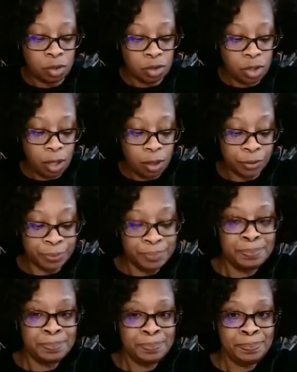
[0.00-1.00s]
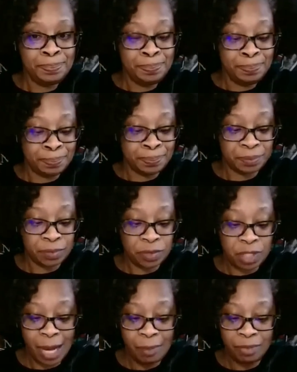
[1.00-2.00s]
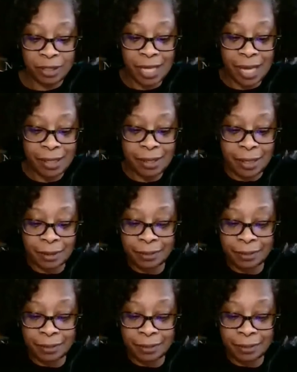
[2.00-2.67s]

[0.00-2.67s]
So, time for testing.